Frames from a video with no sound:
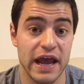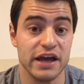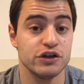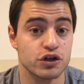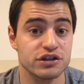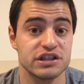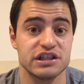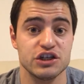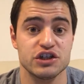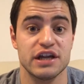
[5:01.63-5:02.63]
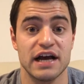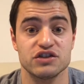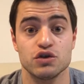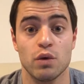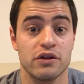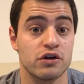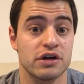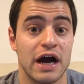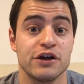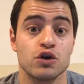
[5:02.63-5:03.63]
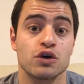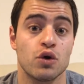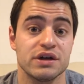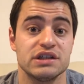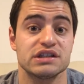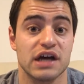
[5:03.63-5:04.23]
and your decision as to whether or not you're going to